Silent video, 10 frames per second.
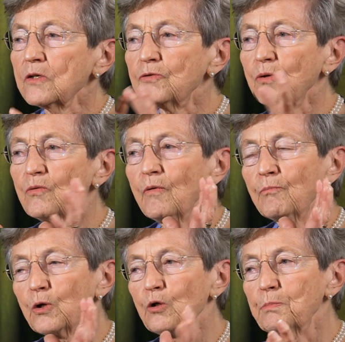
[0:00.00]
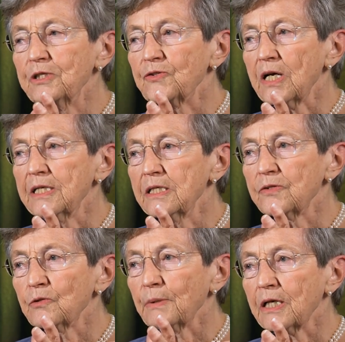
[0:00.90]
so Bowlby's
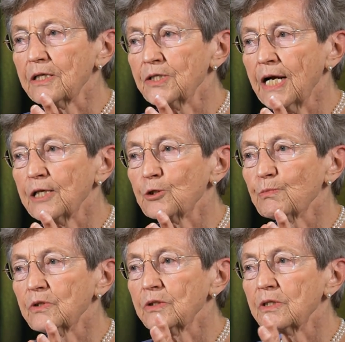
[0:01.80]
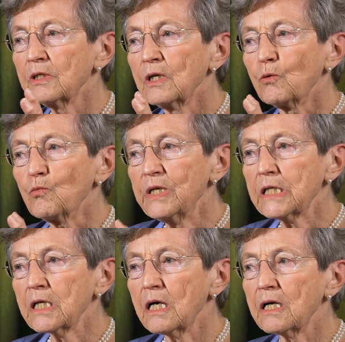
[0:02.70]
ideas about attachment,
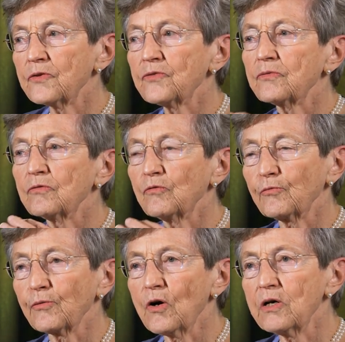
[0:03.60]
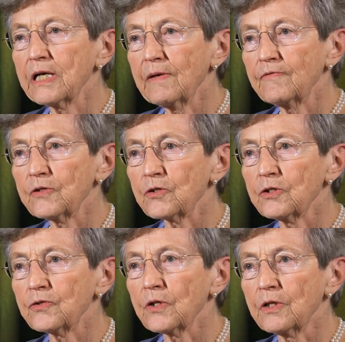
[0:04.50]
Winnicott's strong
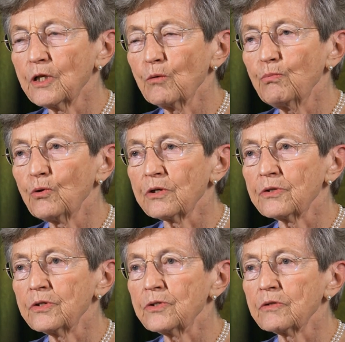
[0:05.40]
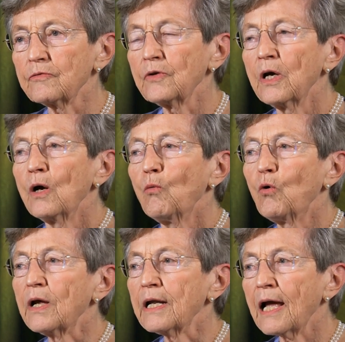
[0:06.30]
emphasis on the importance of
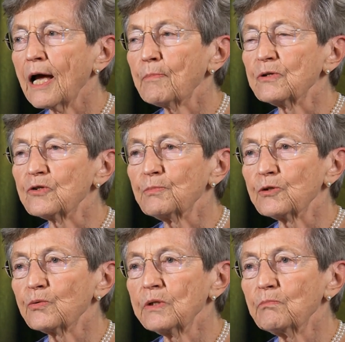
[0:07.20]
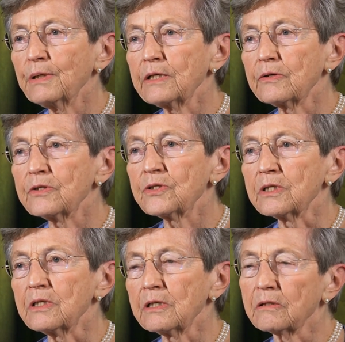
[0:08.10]
what happens between parents
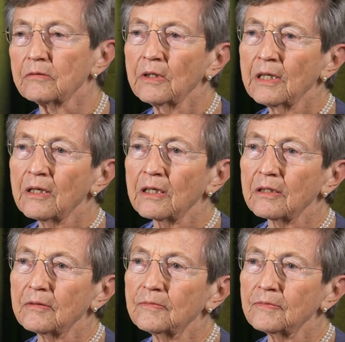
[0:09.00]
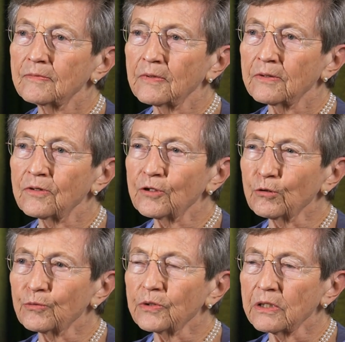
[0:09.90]
and their um,
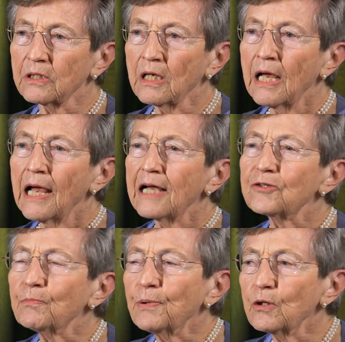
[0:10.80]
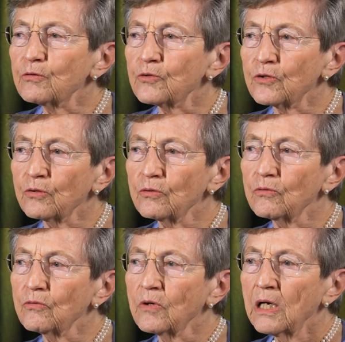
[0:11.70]
children, as opposed
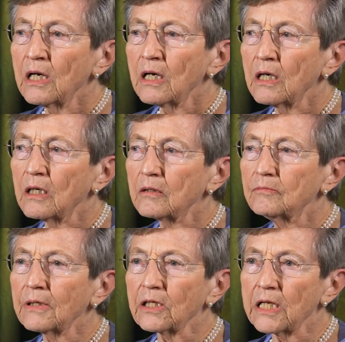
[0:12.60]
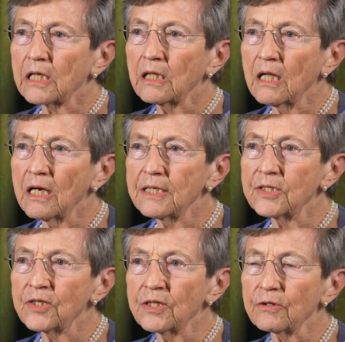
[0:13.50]
to uh, Melanie
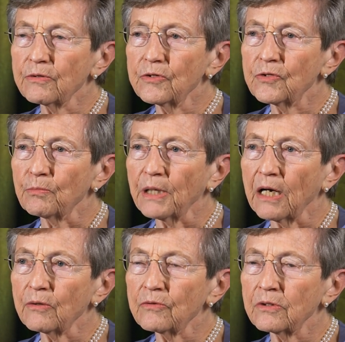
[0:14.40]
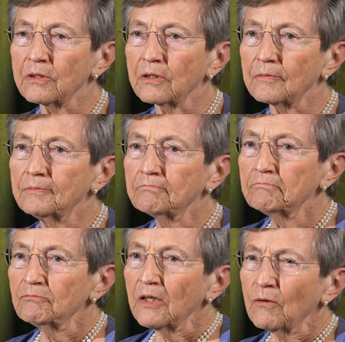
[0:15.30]
Klein's theories about um,
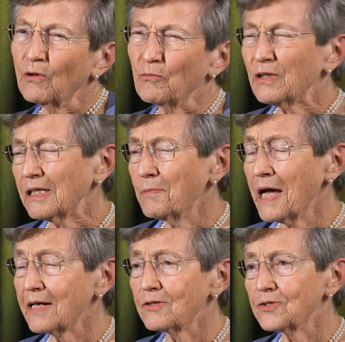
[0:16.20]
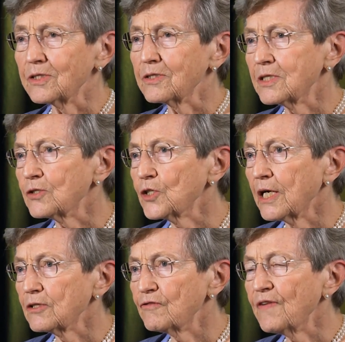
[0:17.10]
what really matters is the
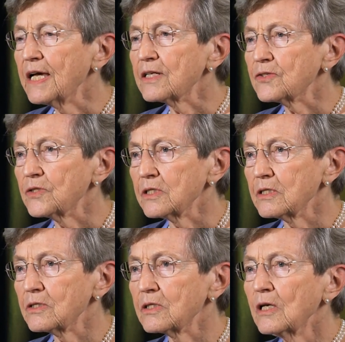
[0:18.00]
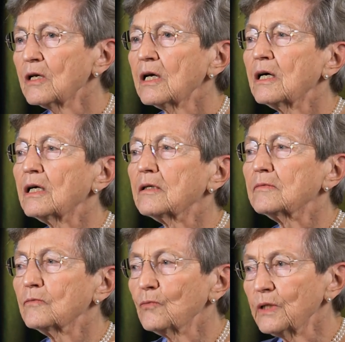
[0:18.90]
child's fantasies.
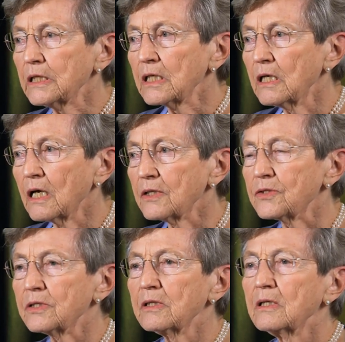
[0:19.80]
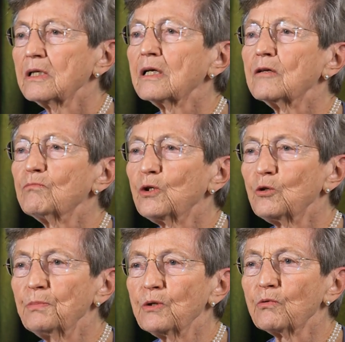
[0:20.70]
Um, Winnicott and
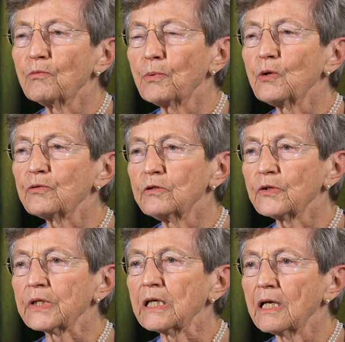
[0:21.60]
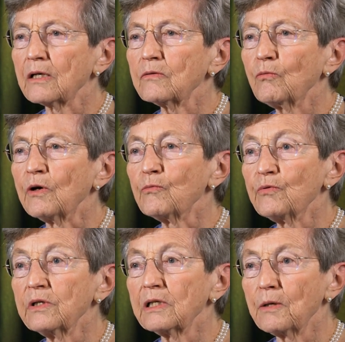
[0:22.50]
Bowlby were both looking at what
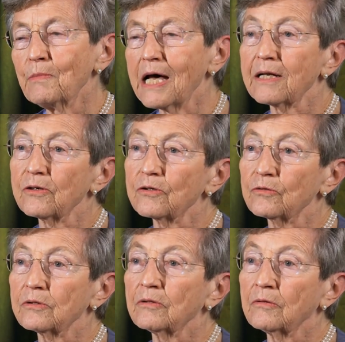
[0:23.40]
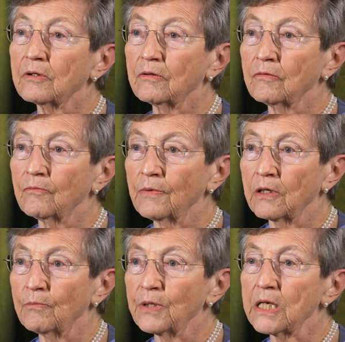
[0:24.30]
really matters
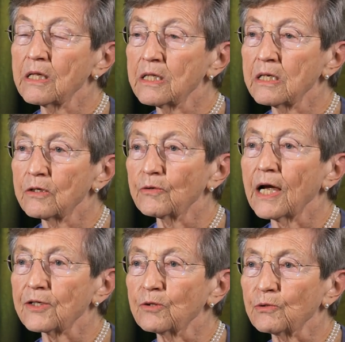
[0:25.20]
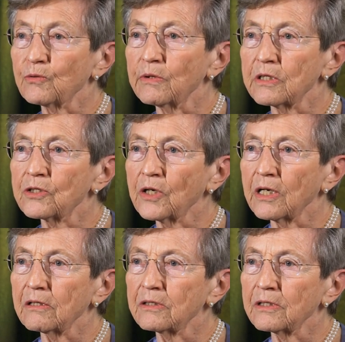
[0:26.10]
uh, being the interaction between the
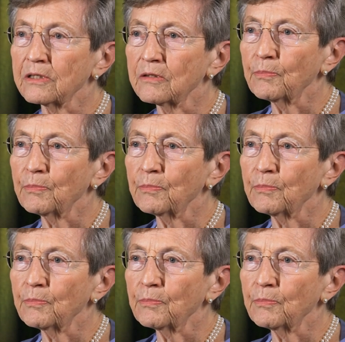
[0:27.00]
child and the